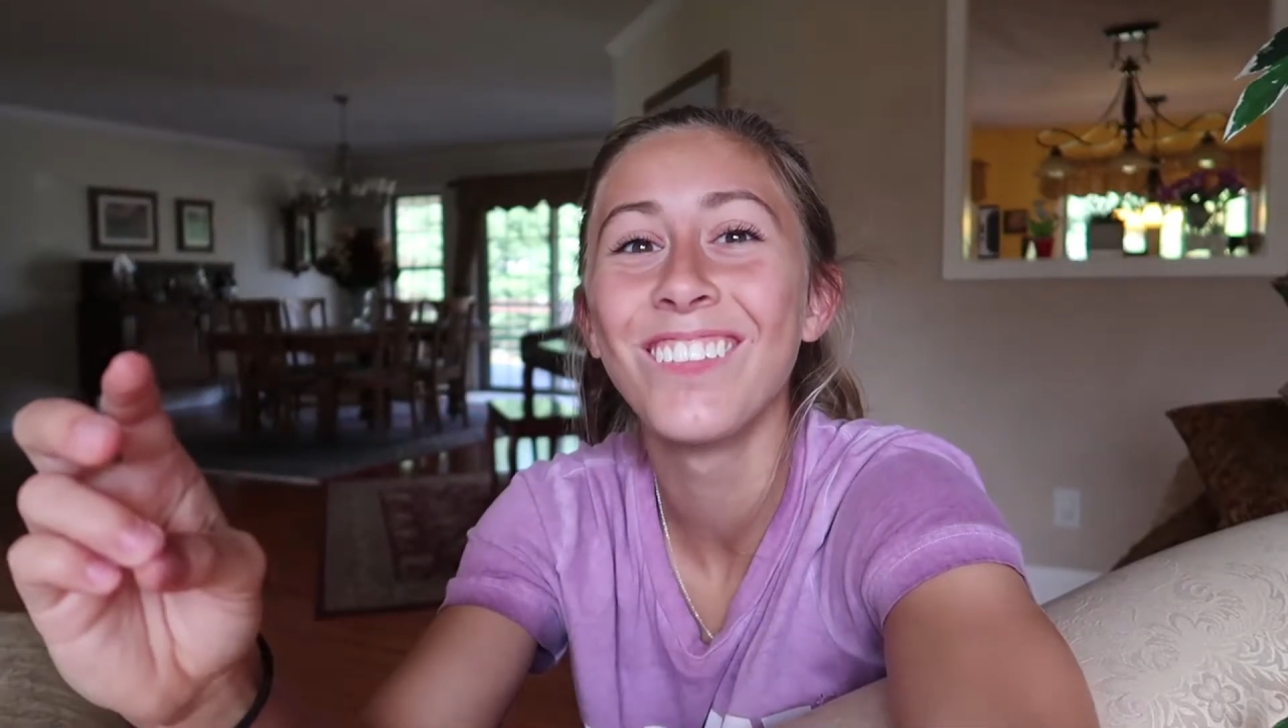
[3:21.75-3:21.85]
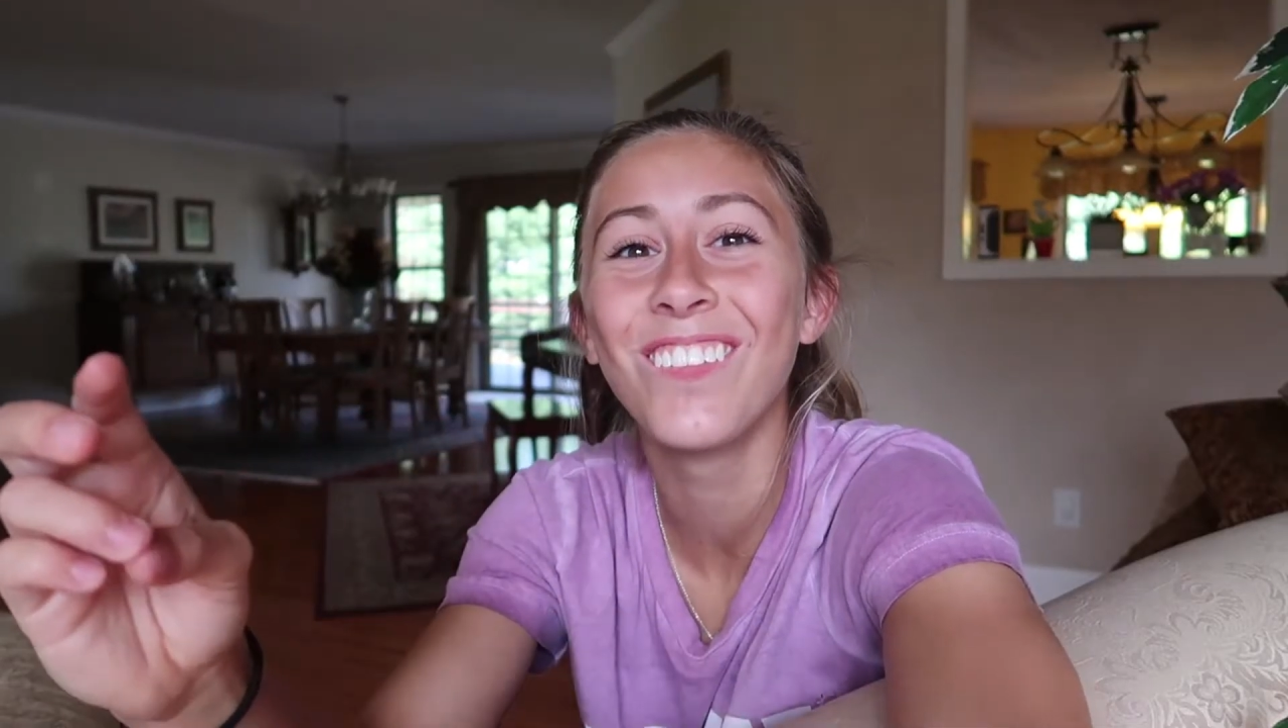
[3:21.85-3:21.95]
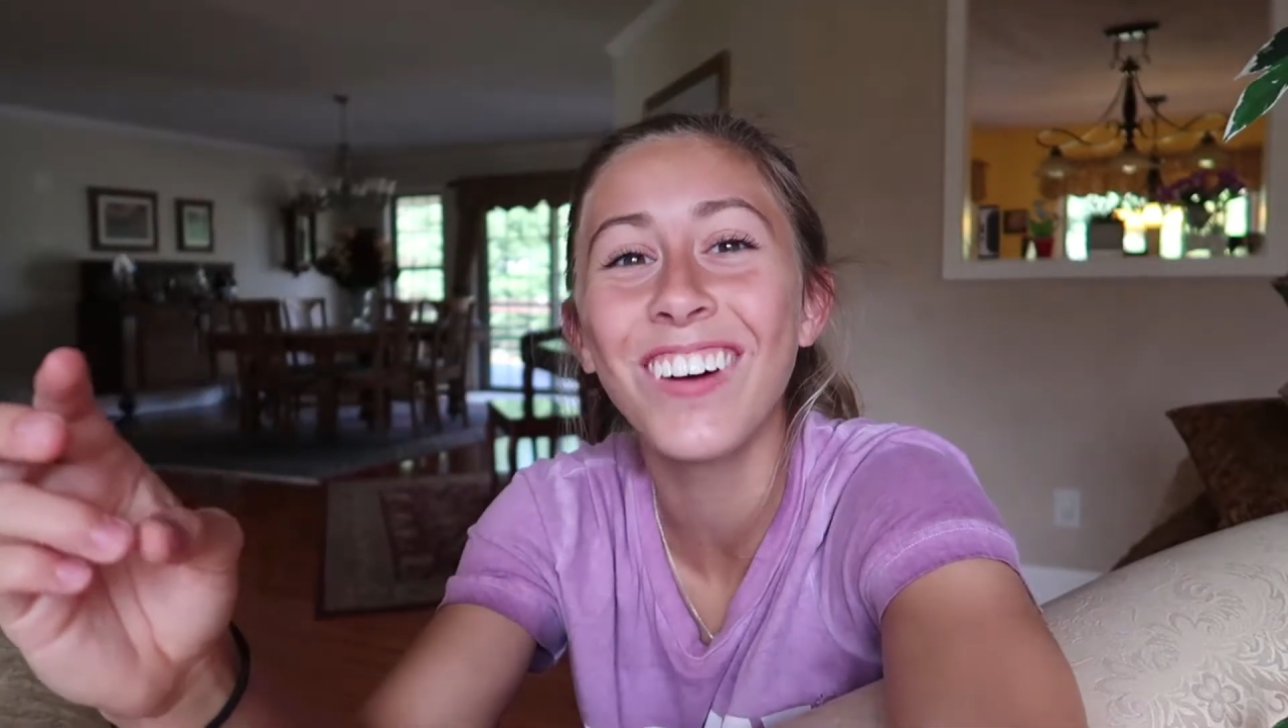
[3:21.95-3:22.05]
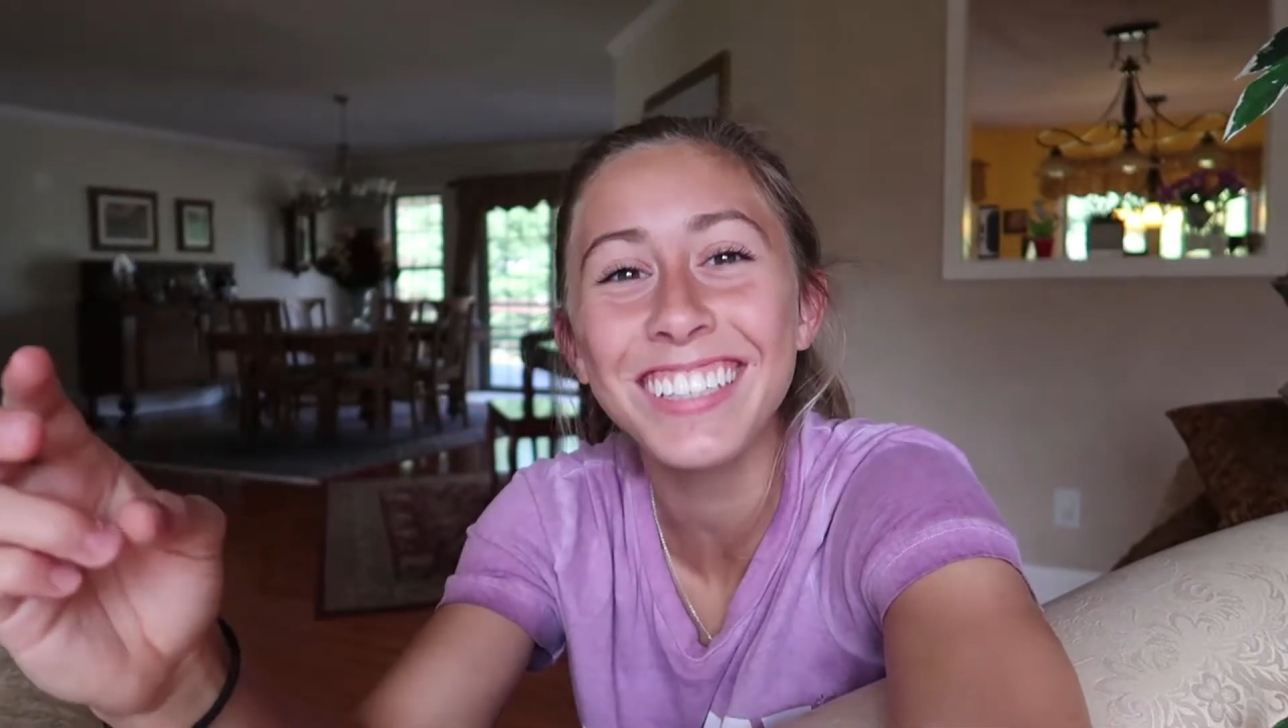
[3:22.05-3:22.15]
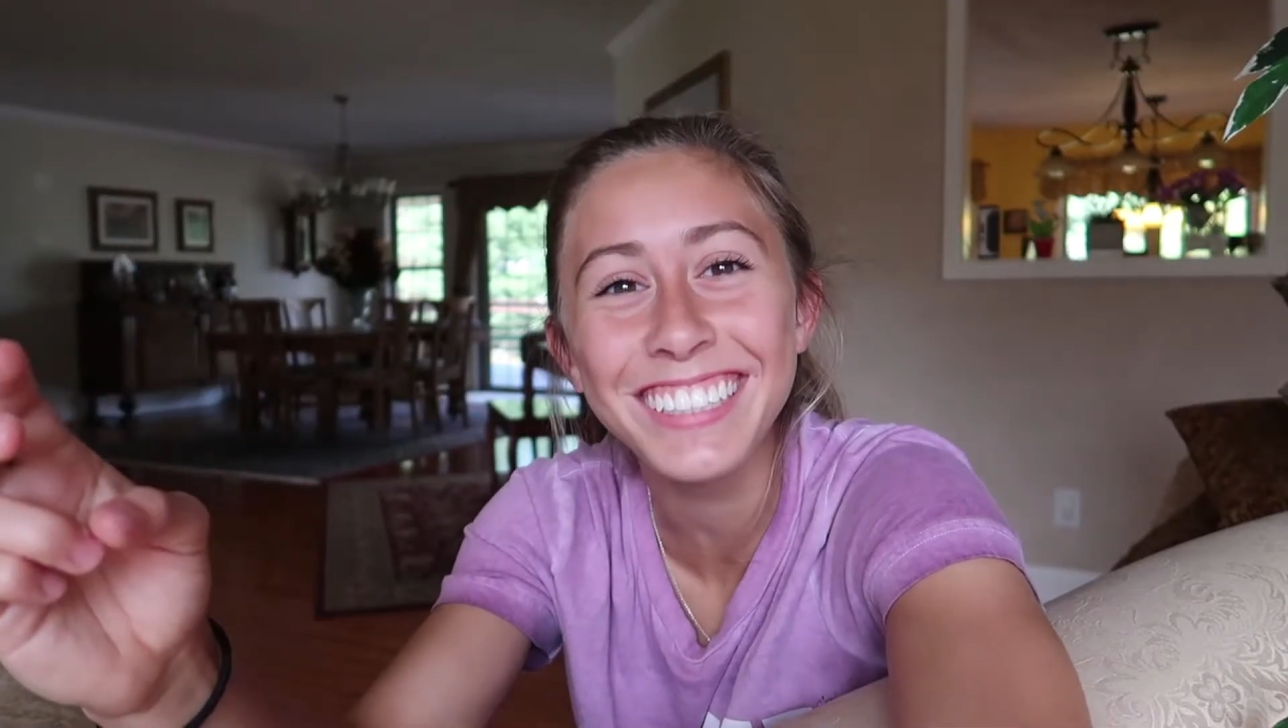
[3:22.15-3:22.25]

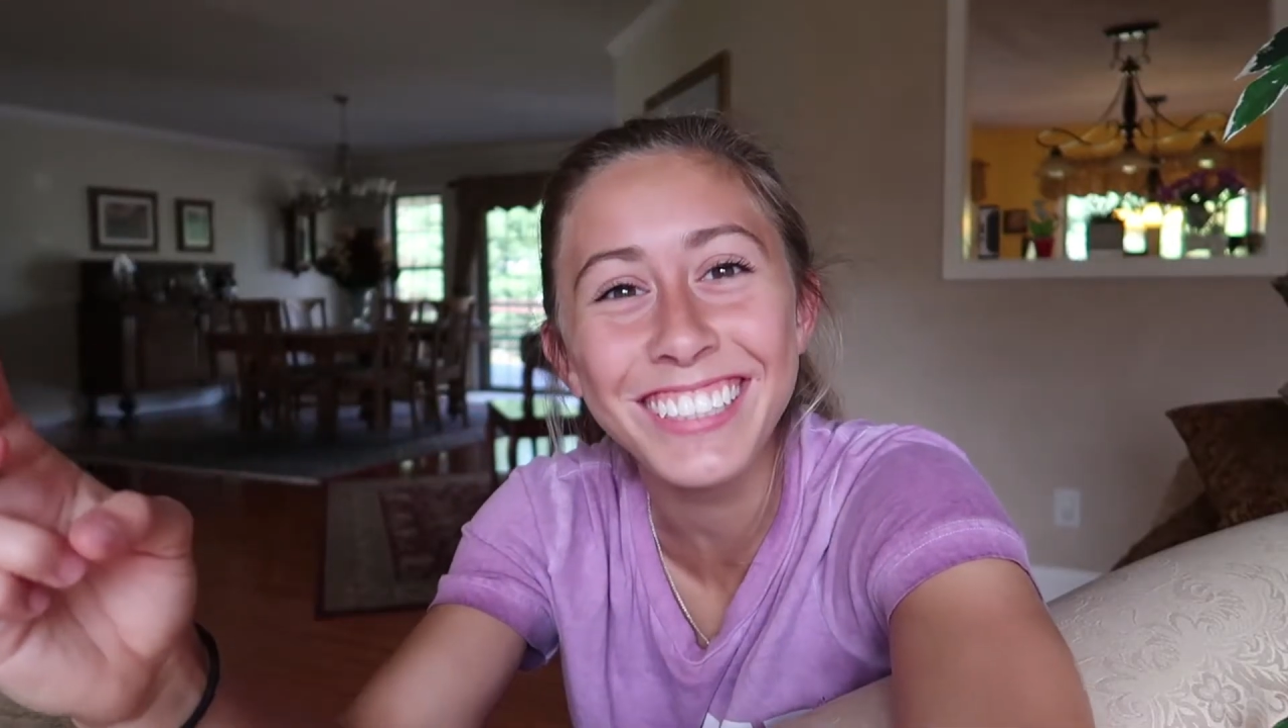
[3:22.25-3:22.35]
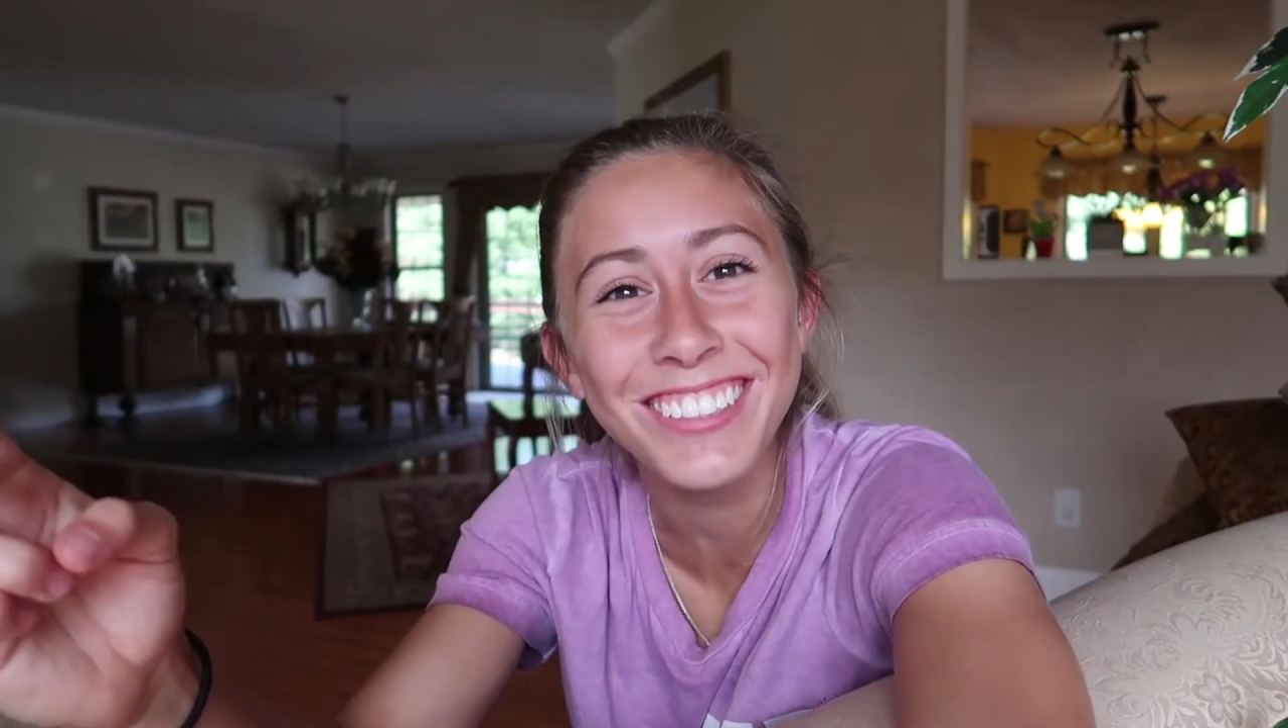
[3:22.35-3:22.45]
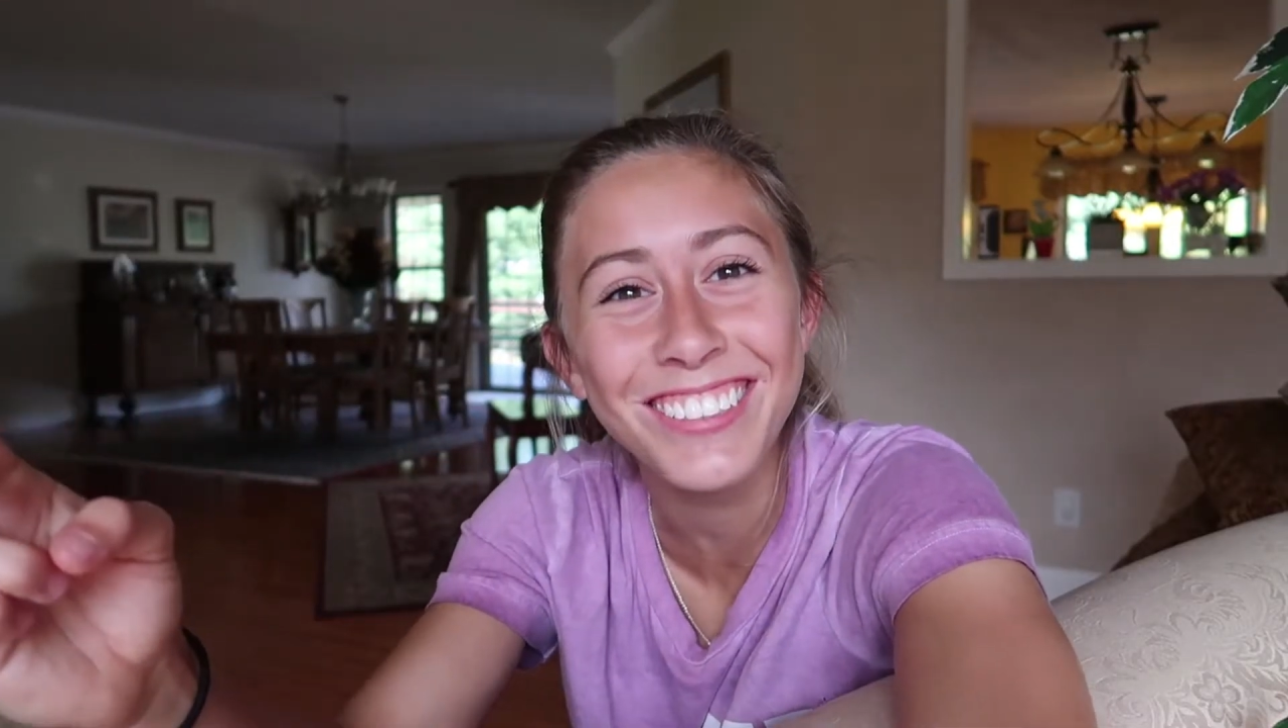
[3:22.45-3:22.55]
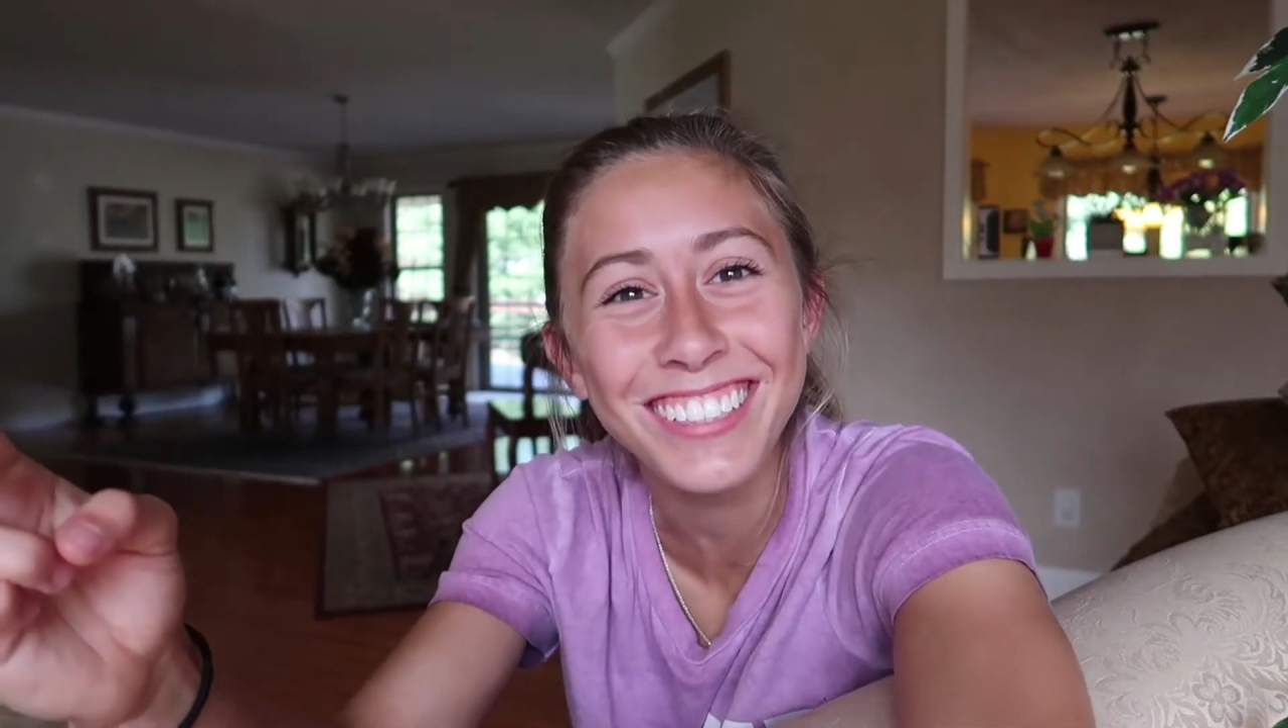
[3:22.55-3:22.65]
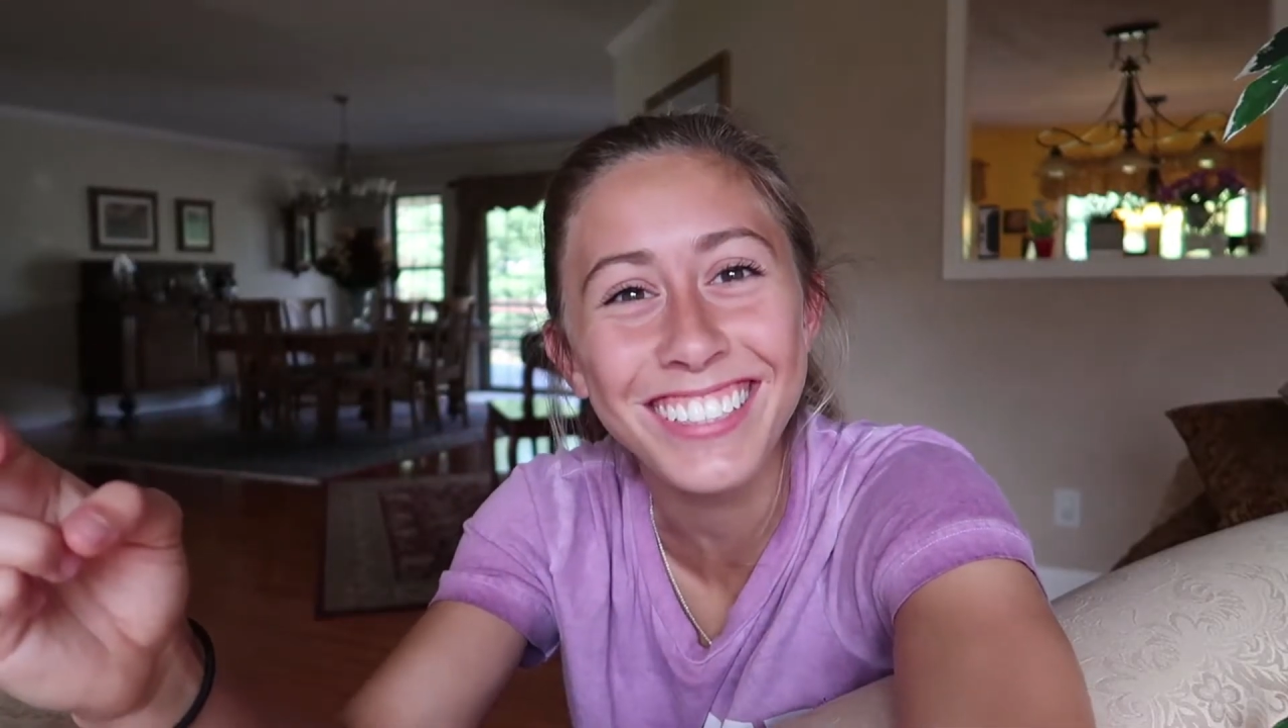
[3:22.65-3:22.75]
What did you